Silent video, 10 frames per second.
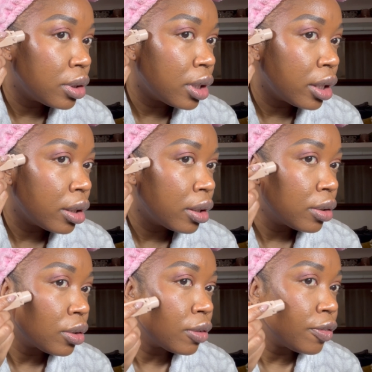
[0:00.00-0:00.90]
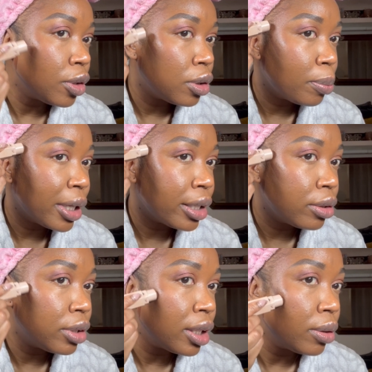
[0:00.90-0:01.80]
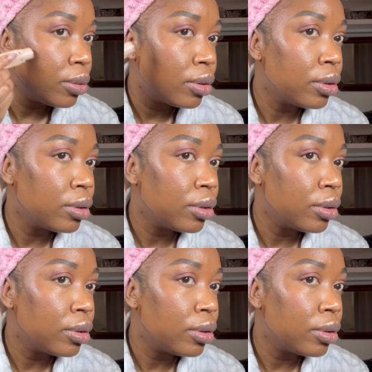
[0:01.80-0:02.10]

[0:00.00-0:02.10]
and I just follow the pattern down.